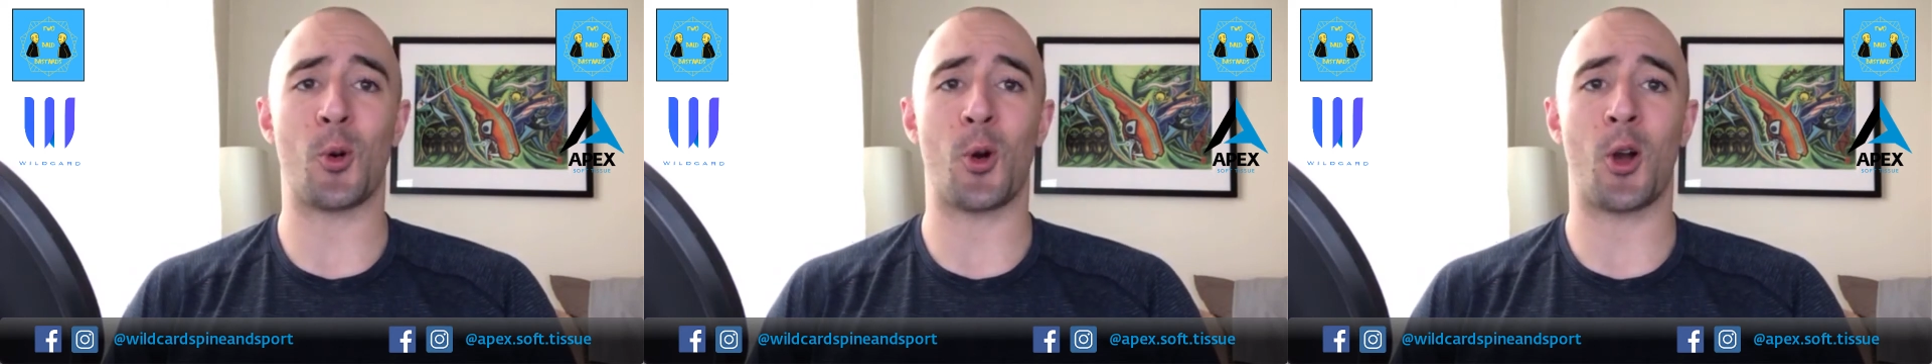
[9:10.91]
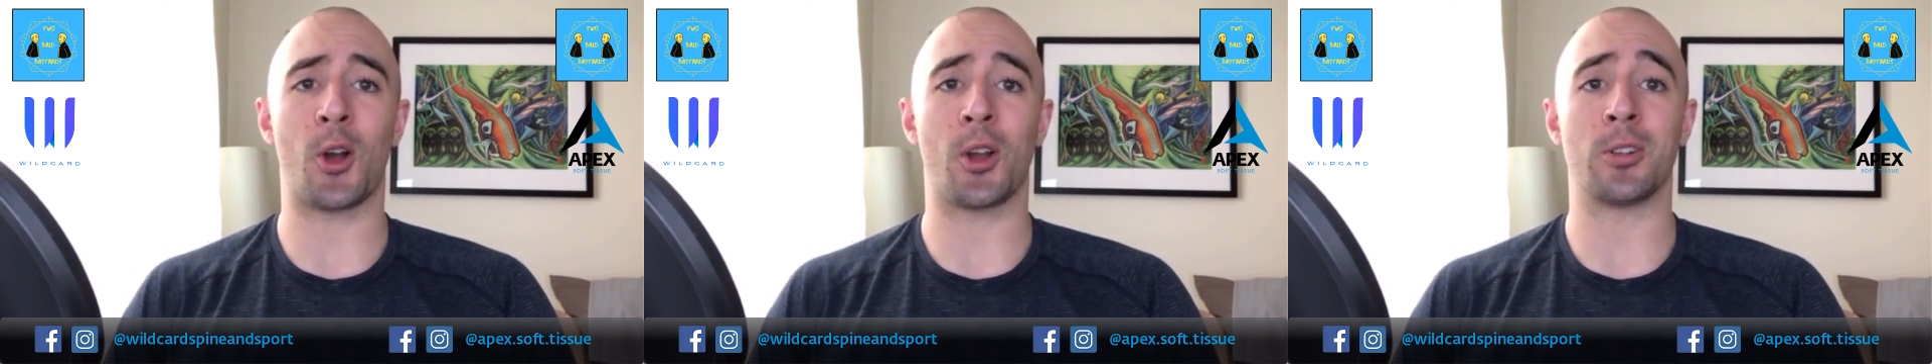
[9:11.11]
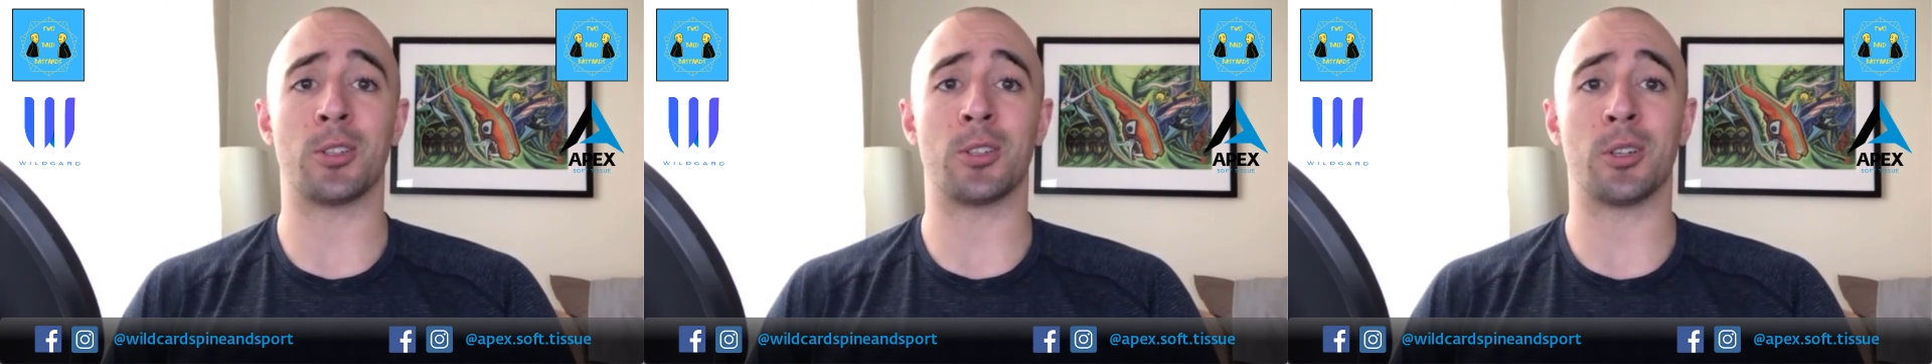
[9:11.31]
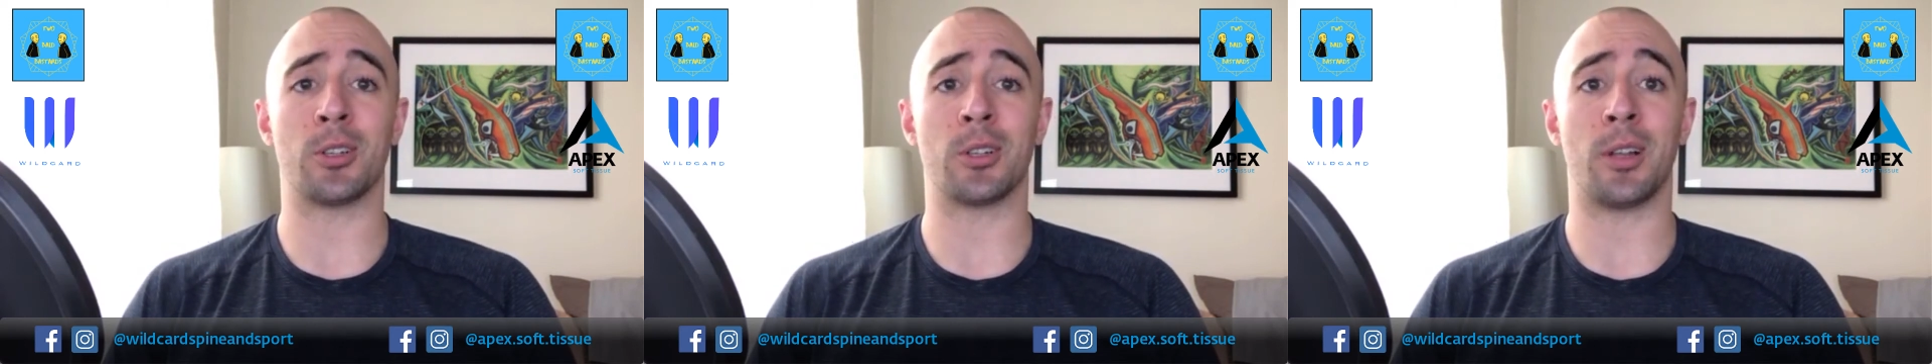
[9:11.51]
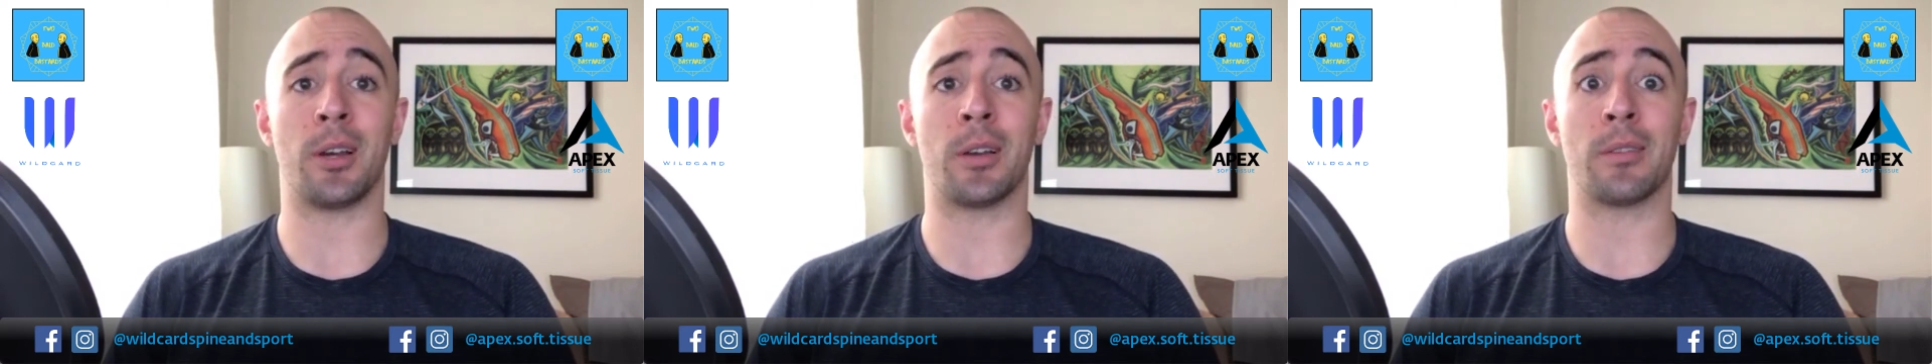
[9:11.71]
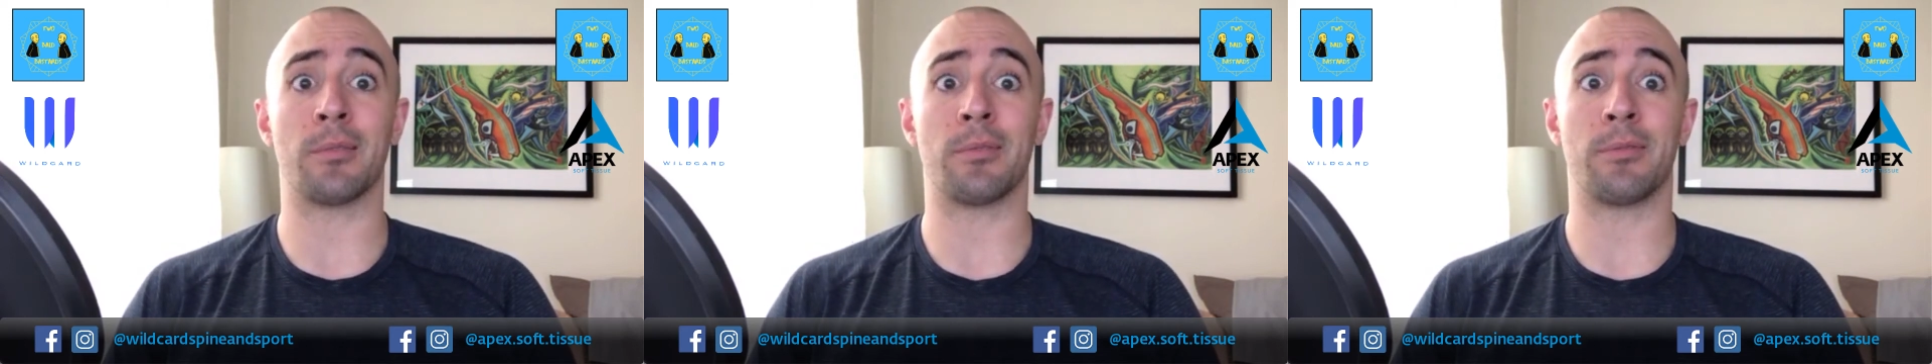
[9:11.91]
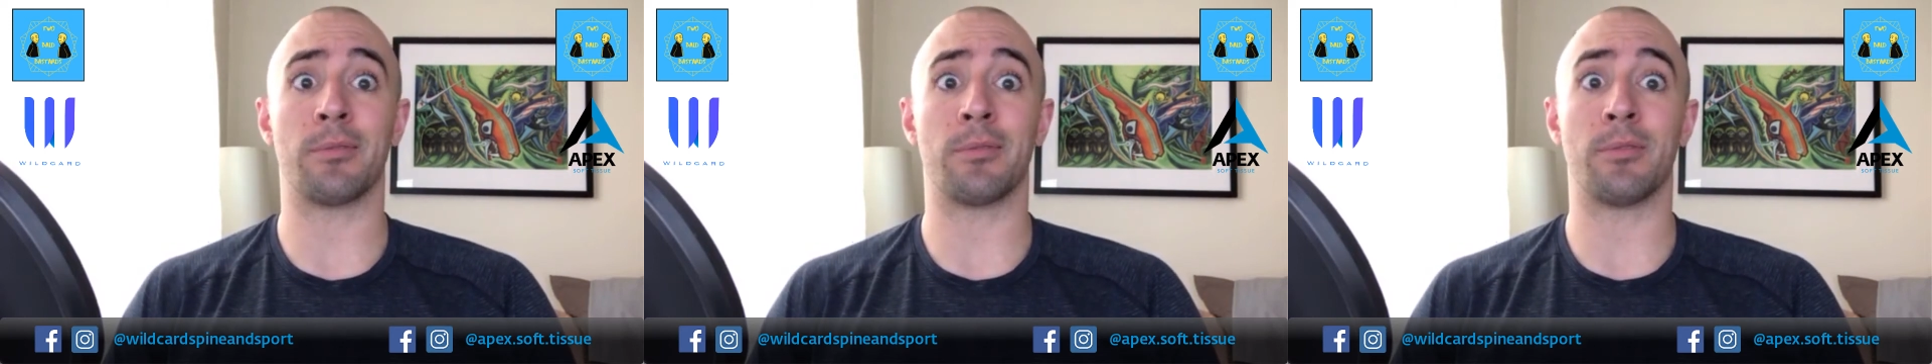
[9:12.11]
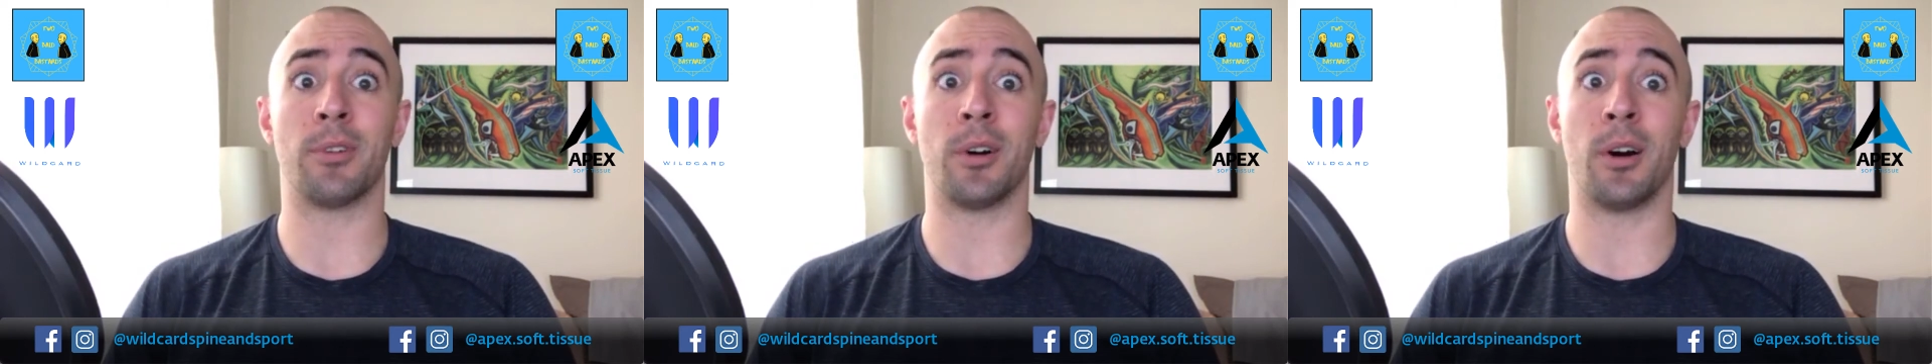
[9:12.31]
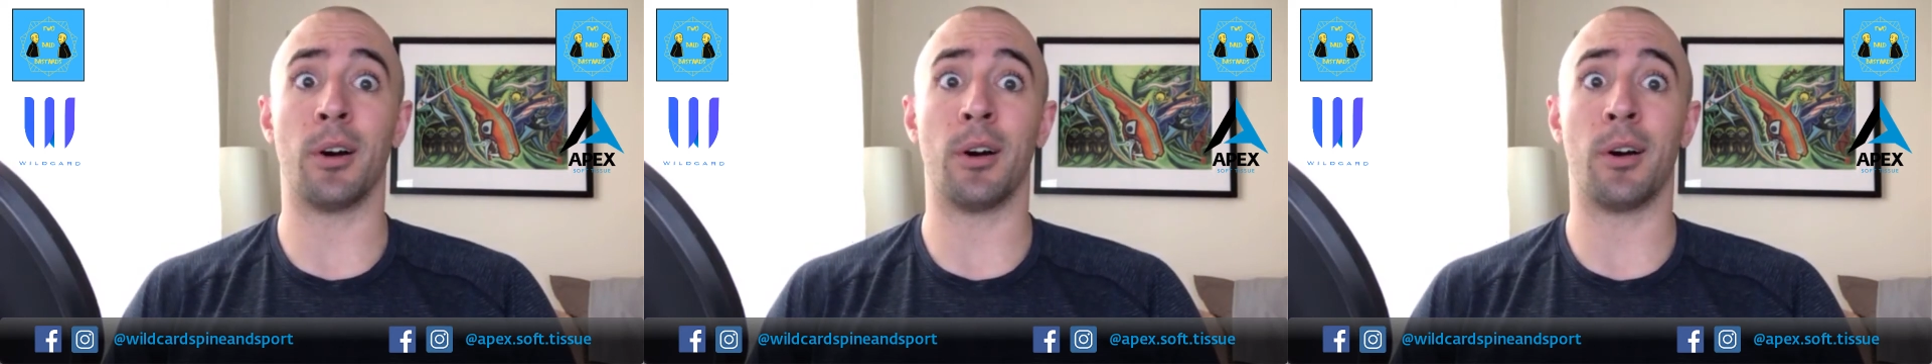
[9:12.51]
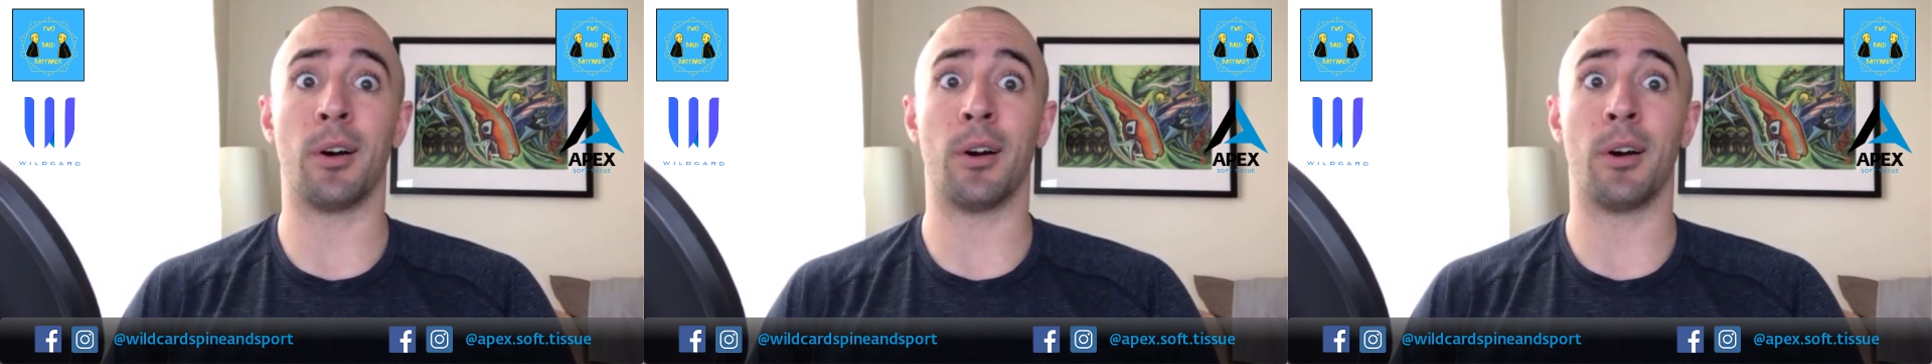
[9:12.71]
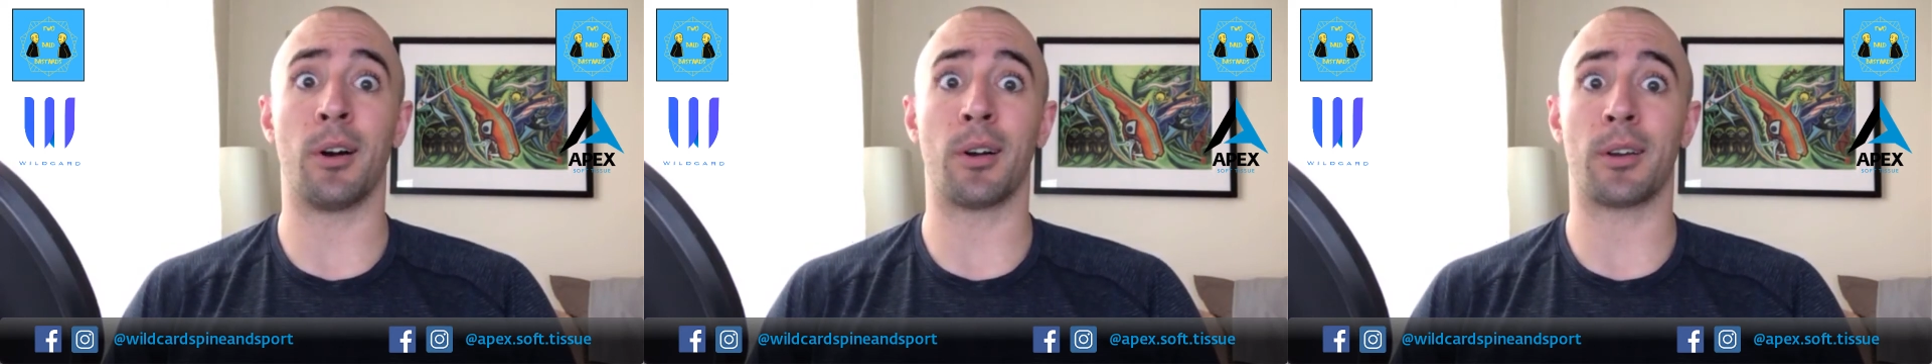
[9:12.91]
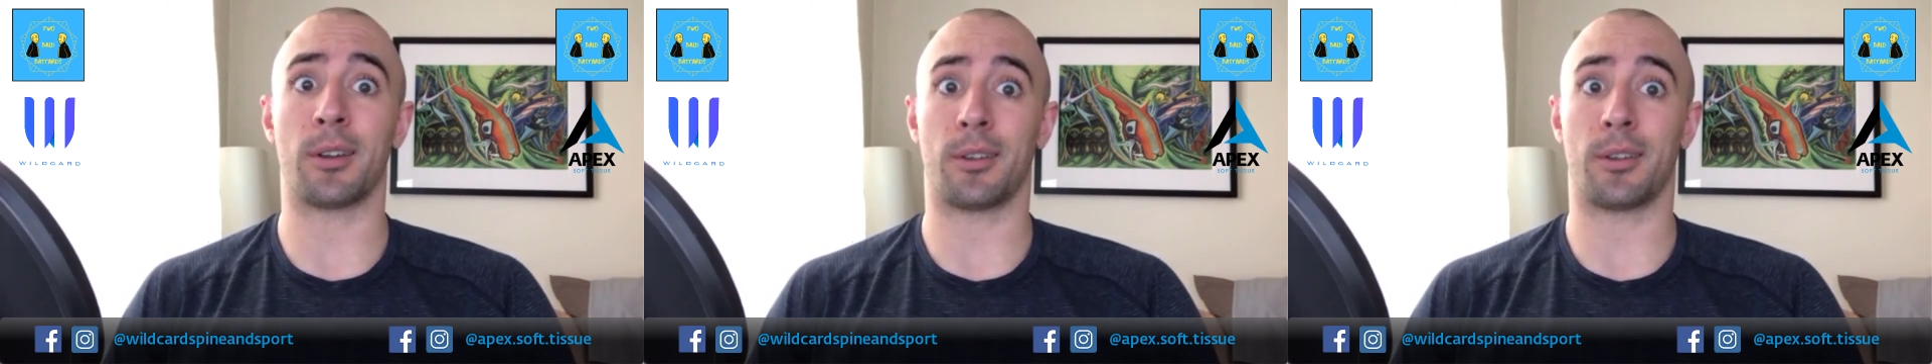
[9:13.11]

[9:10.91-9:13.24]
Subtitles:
are until you're like, fuck,